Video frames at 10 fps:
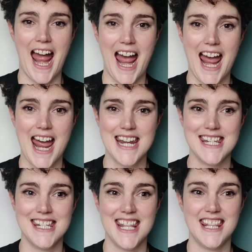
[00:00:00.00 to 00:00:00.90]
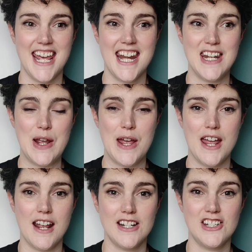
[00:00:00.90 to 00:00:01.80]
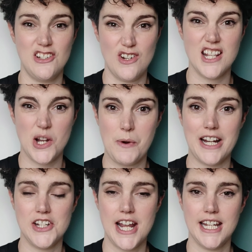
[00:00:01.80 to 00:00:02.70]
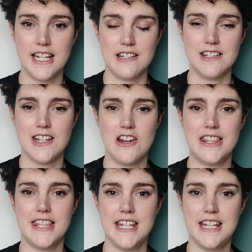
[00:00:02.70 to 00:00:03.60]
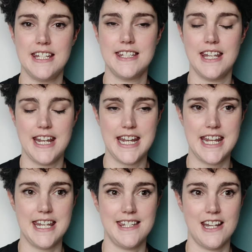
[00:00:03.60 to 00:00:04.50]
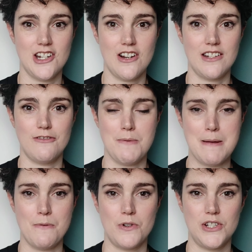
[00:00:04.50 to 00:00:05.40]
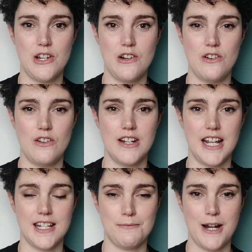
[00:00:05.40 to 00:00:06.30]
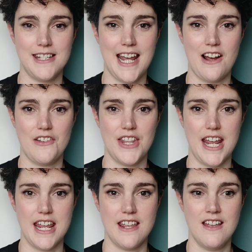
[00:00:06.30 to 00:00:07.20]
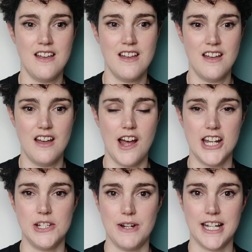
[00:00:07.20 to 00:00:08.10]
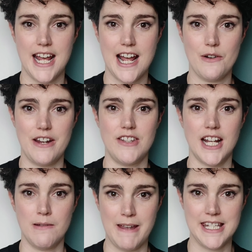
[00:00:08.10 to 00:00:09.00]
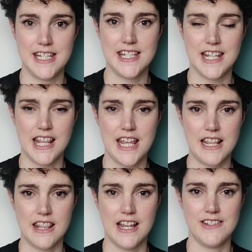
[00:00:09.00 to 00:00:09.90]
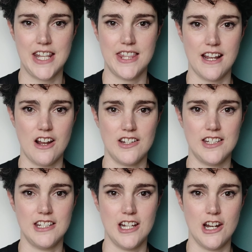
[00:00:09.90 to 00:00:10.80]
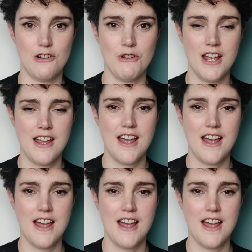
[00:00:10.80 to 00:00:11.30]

And then do another quick check-in. So this is a chance for people to express how they are doing now, if they're committed to the thing that they've said they're going to do.